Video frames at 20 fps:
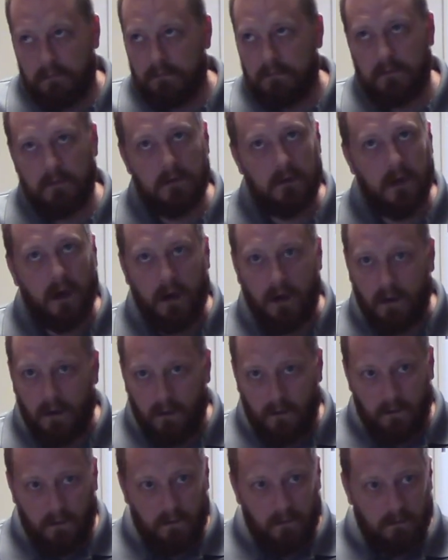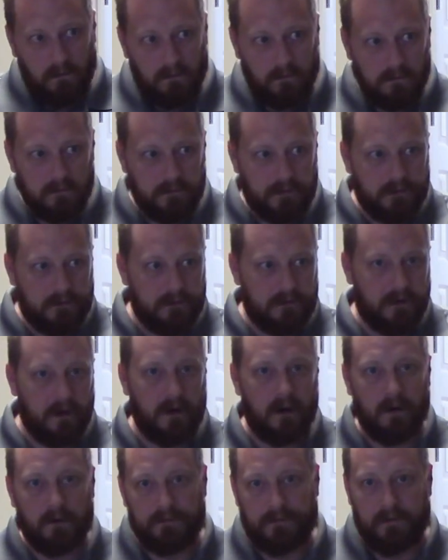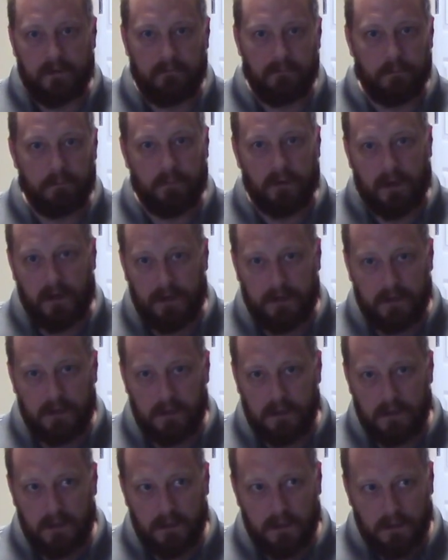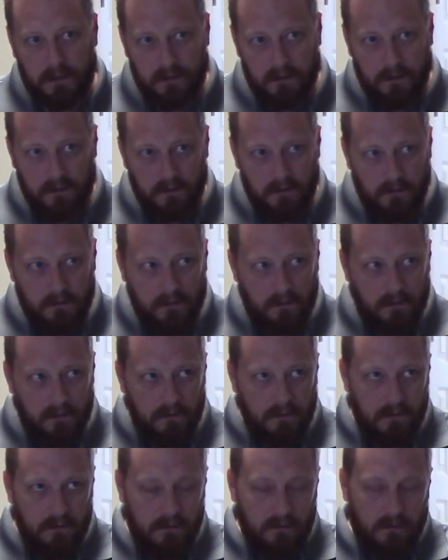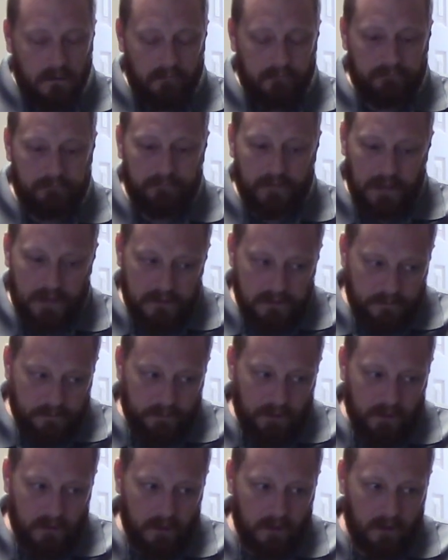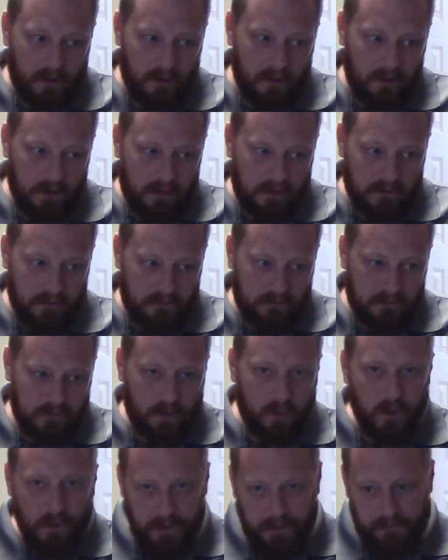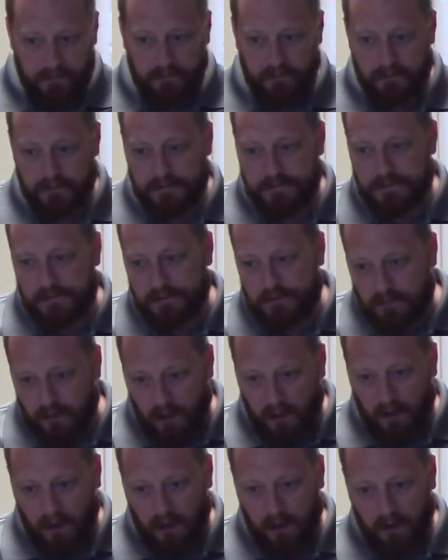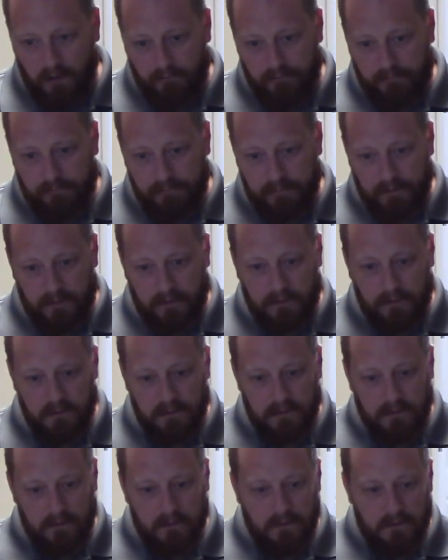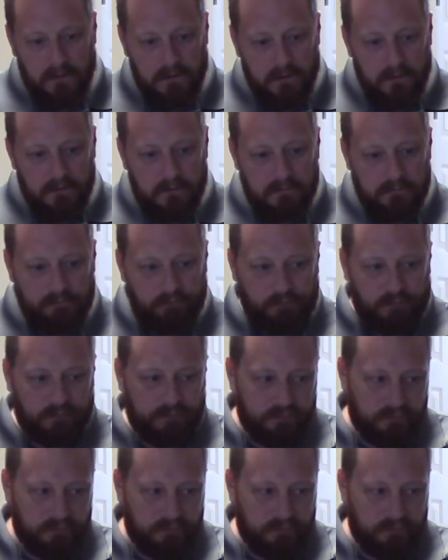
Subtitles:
You know, share it with everybody on Facebook and Twitter and stuff. I